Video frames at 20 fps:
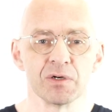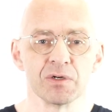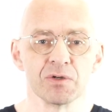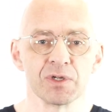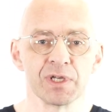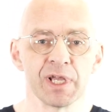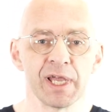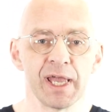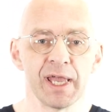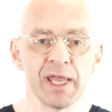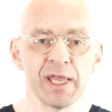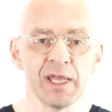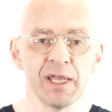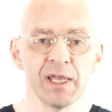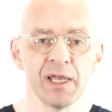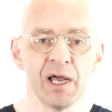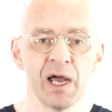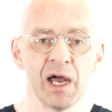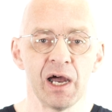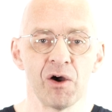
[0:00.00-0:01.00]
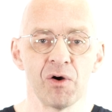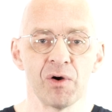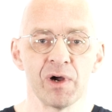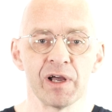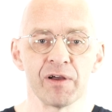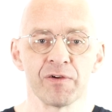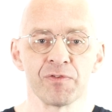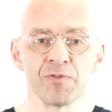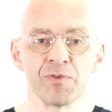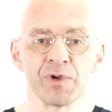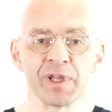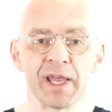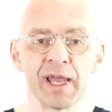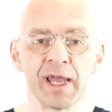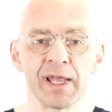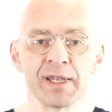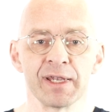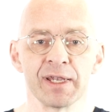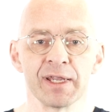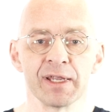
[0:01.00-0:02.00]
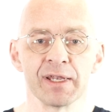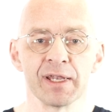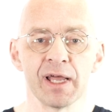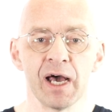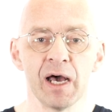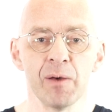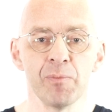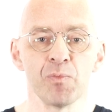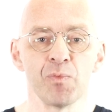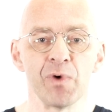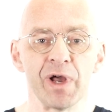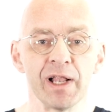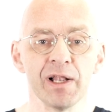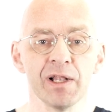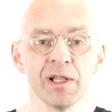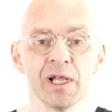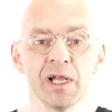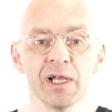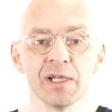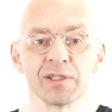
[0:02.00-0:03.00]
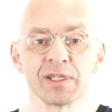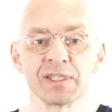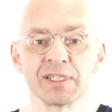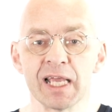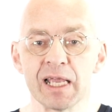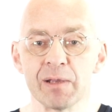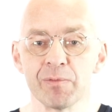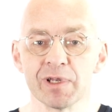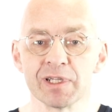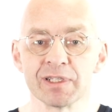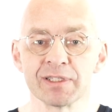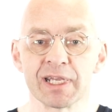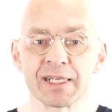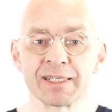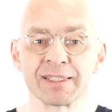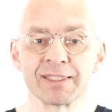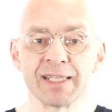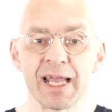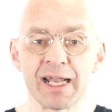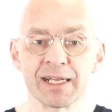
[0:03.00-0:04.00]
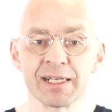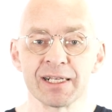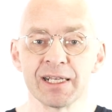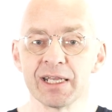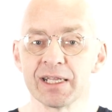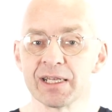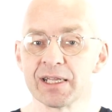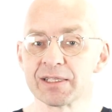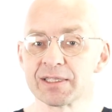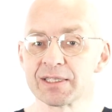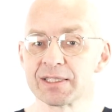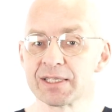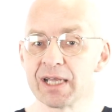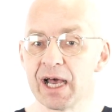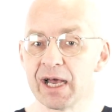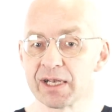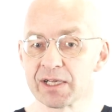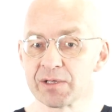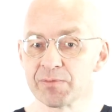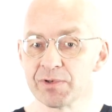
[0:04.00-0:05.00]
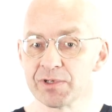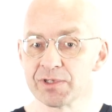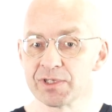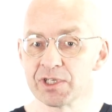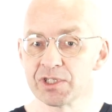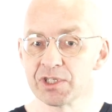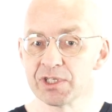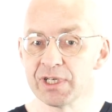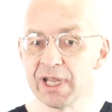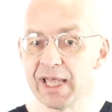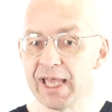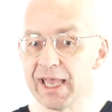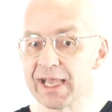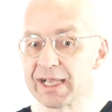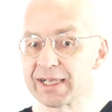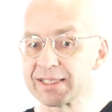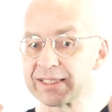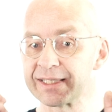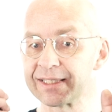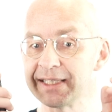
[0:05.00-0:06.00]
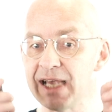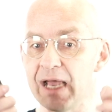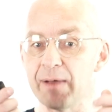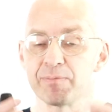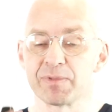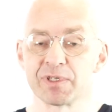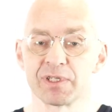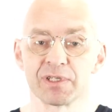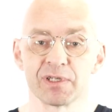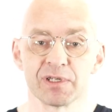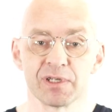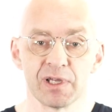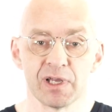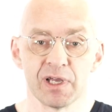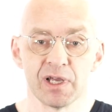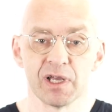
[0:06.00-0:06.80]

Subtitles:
Okay, how have we ended up? Well, the table is exactly in its starting position, except